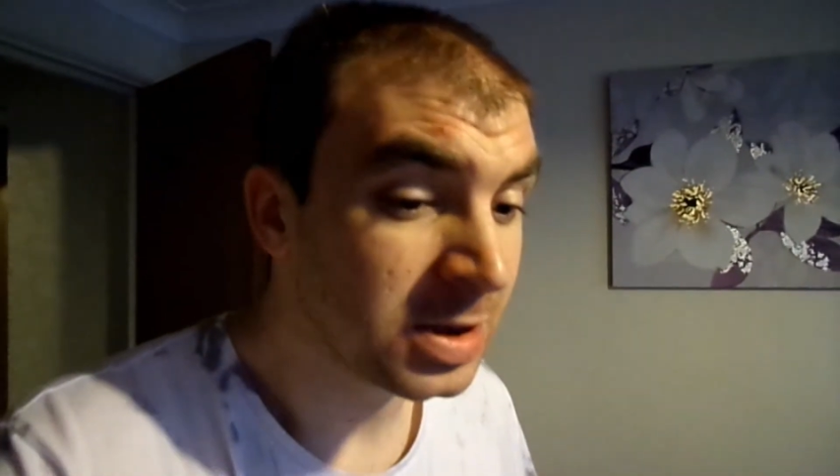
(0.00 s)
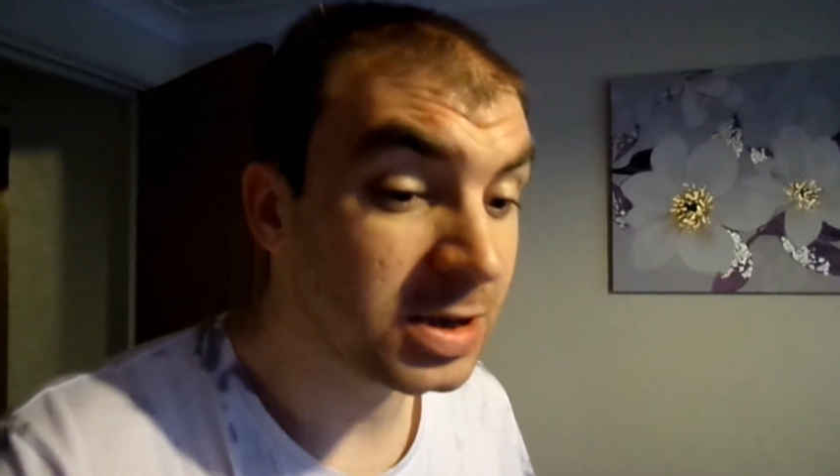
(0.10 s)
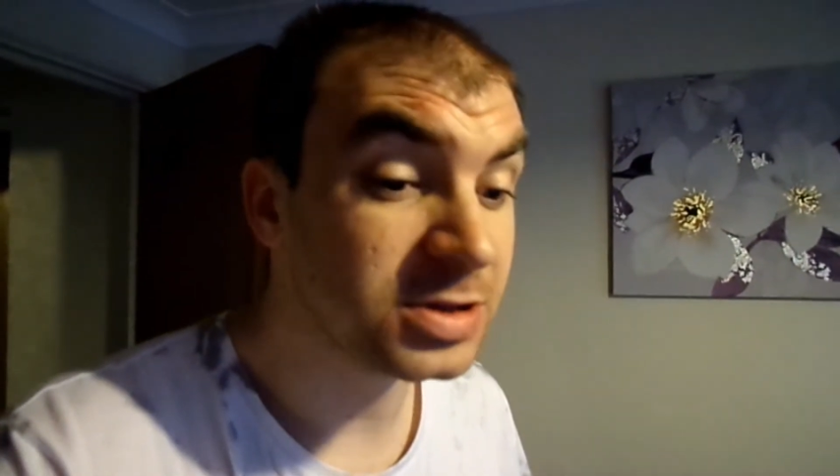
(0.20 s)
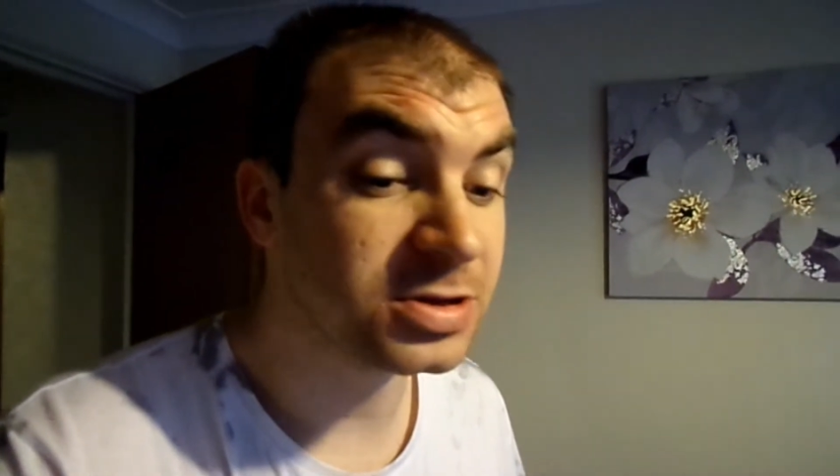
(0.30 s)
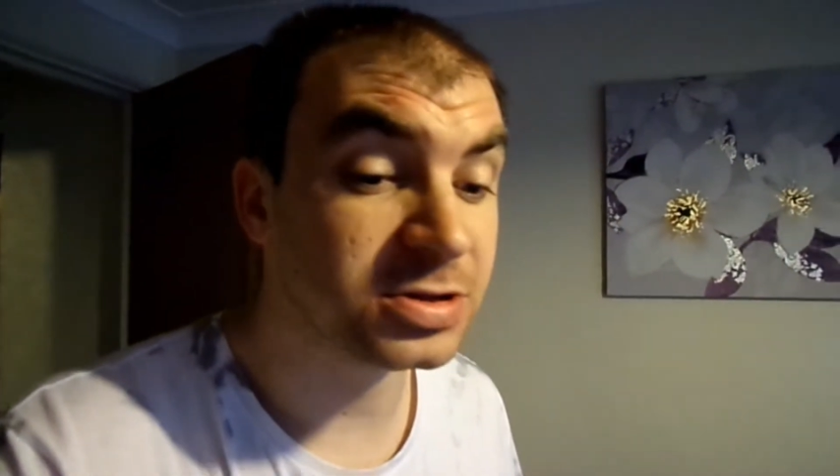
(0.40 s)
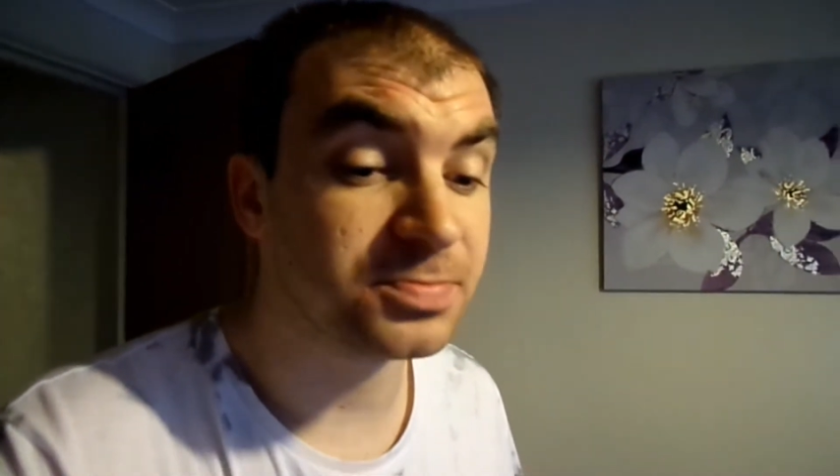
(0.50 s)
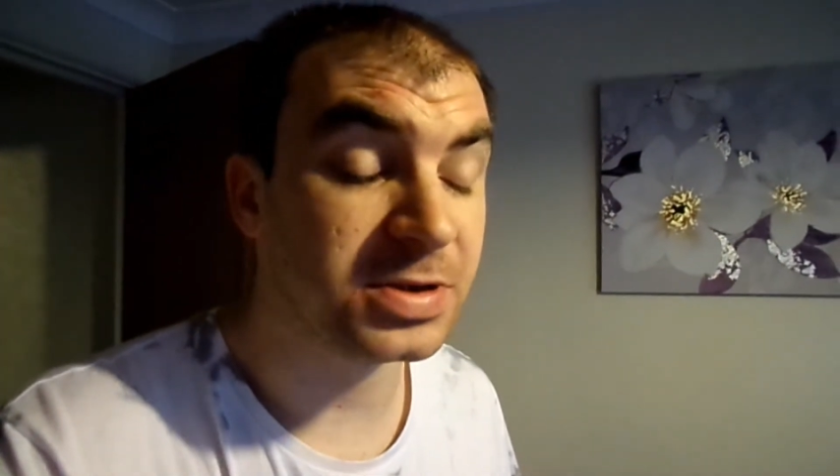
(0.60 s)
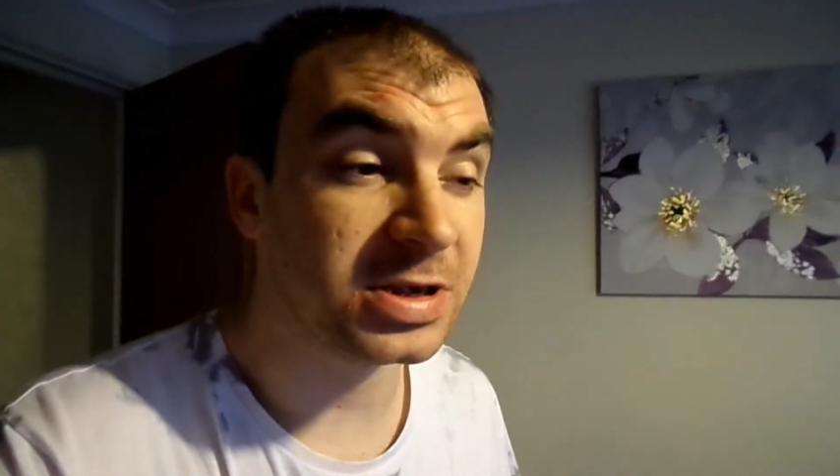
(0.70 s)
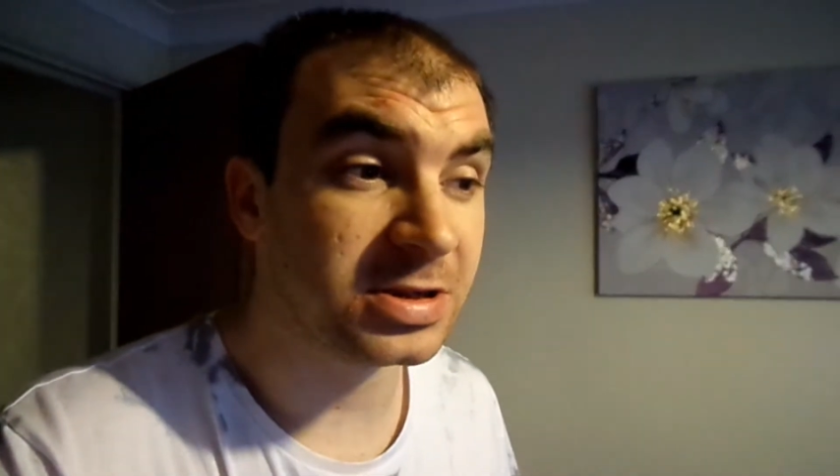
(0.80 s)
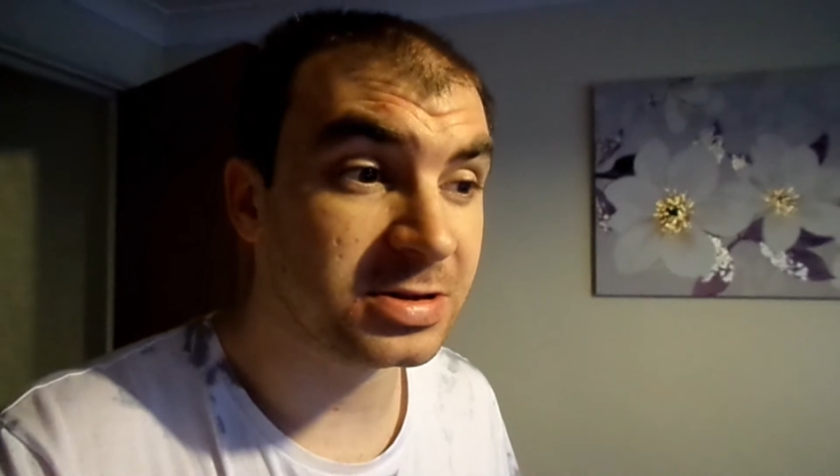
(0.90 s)
it'd just
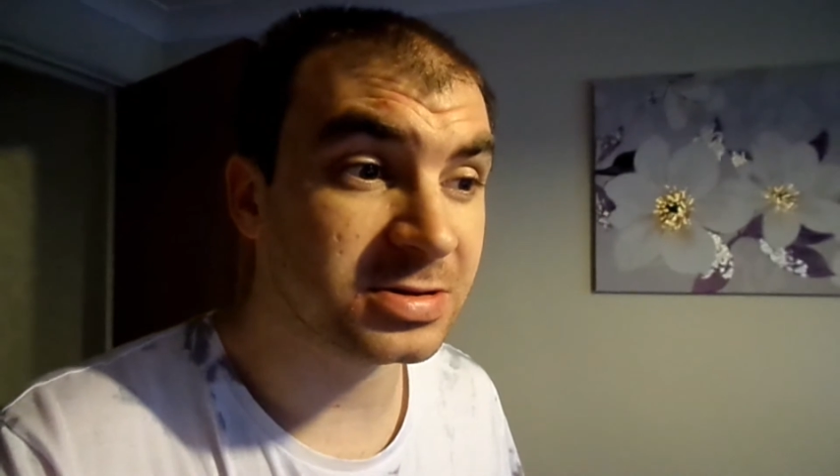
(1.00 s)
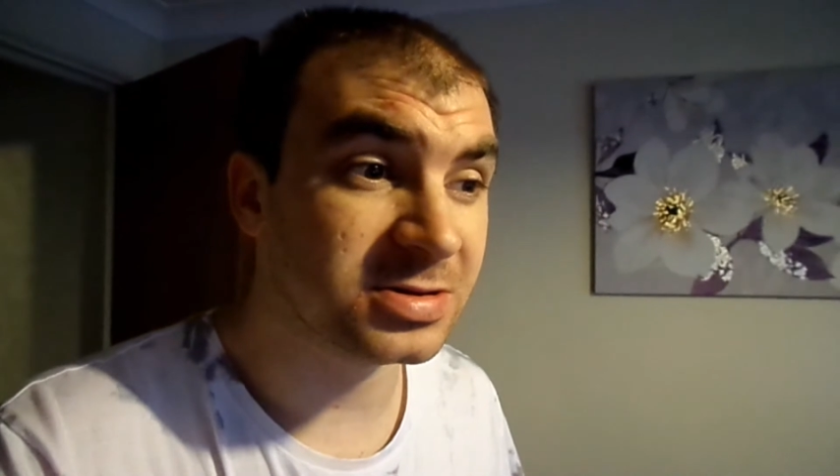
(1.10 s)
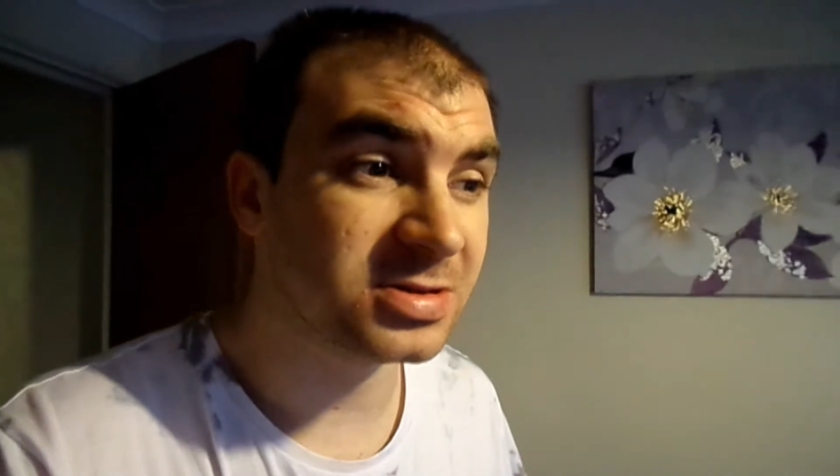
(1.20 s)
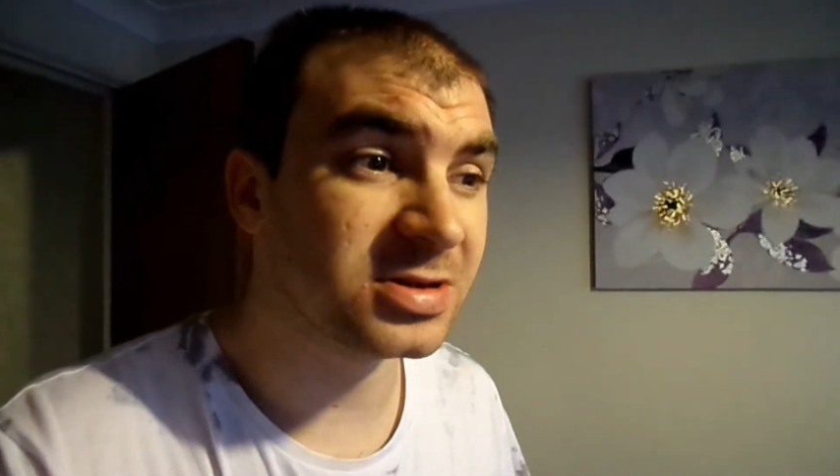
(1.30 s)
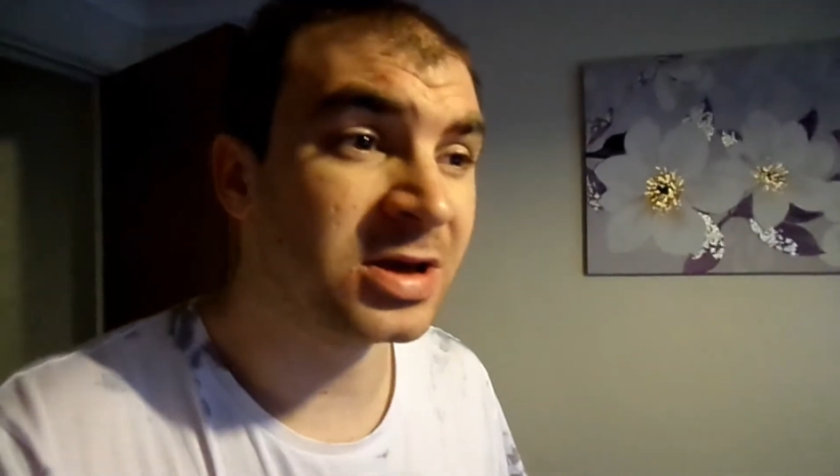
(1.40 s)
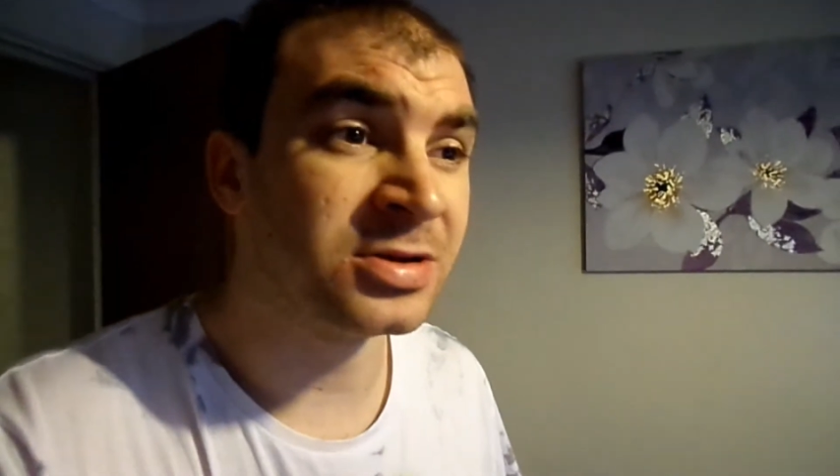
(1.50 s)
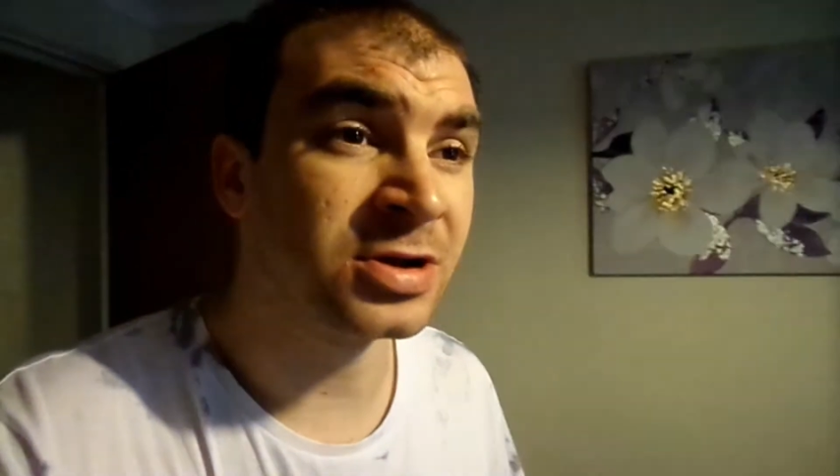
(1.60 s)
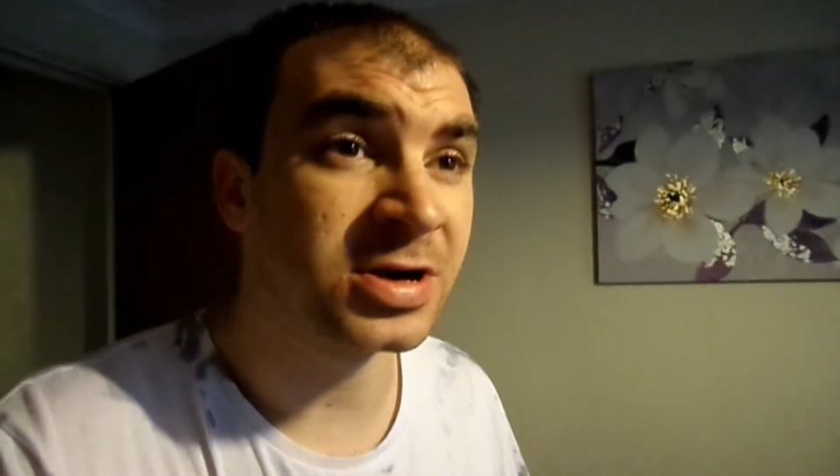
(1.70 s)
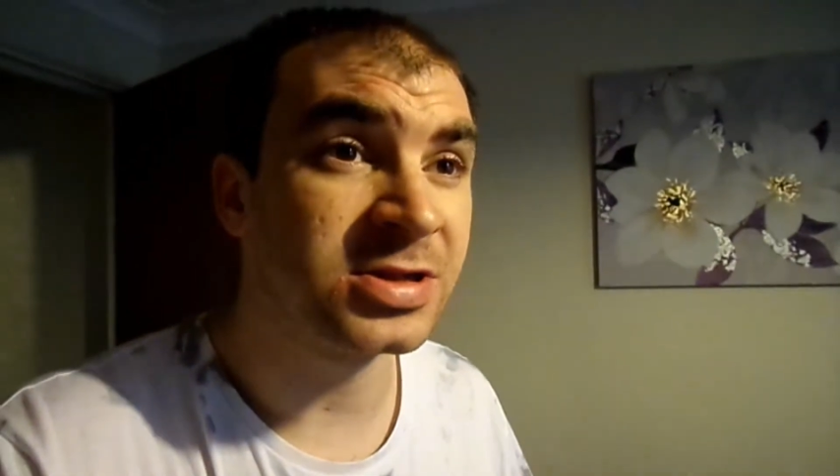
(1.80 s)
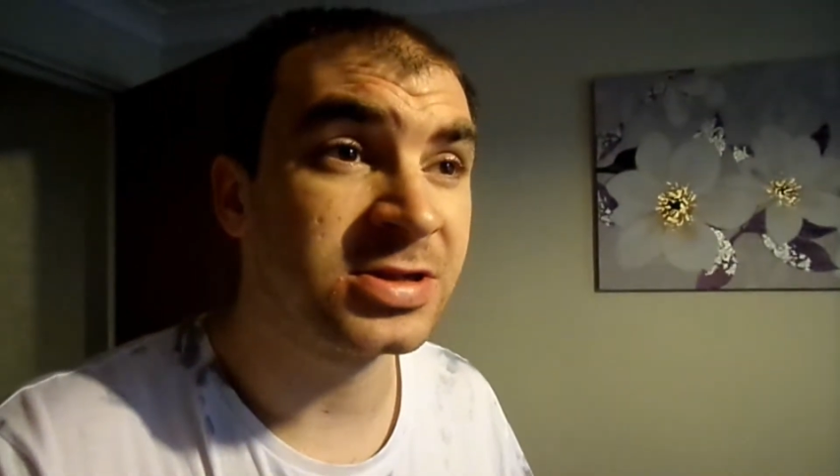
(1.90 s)
be a
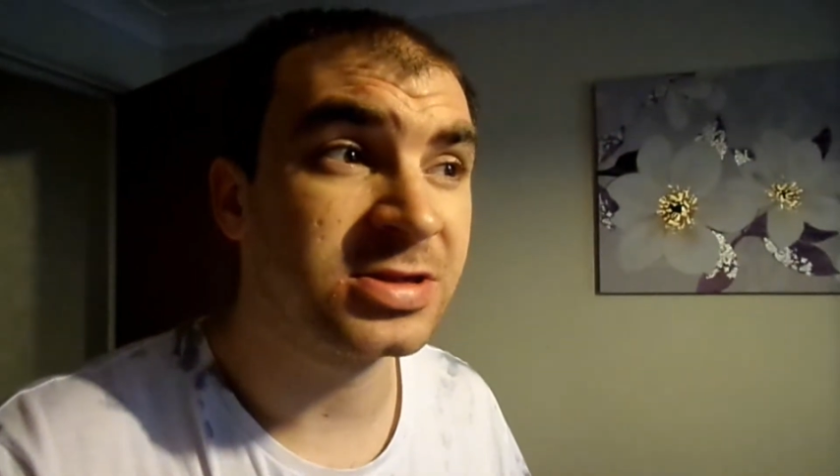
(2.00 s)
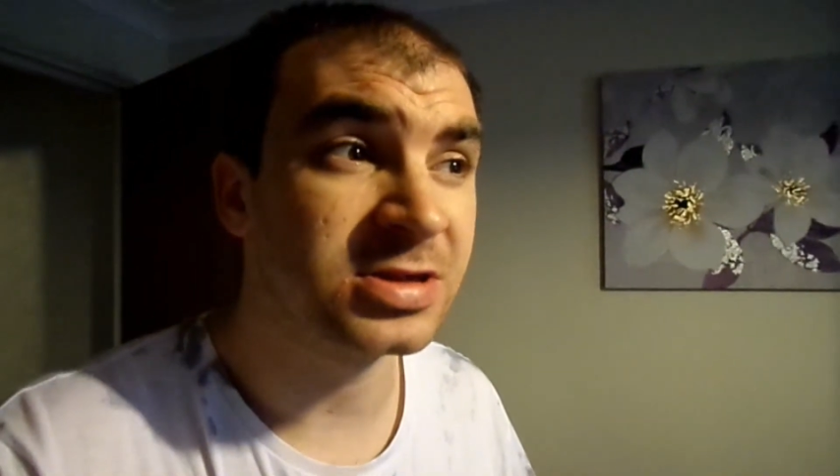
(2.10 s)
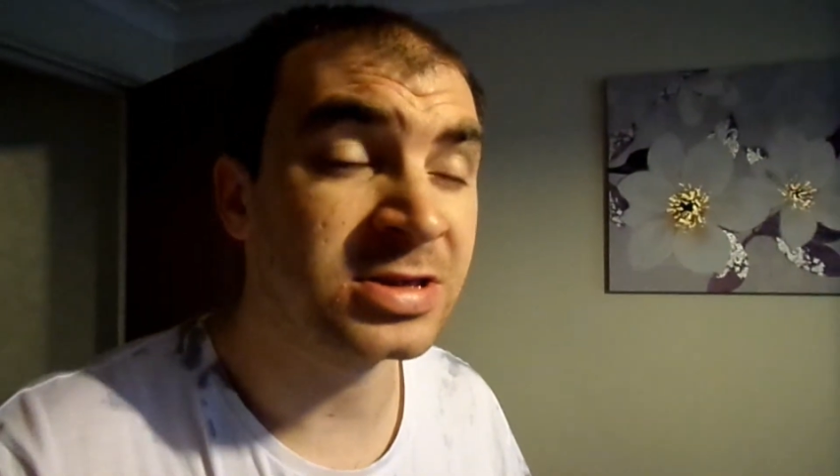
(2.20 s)
nice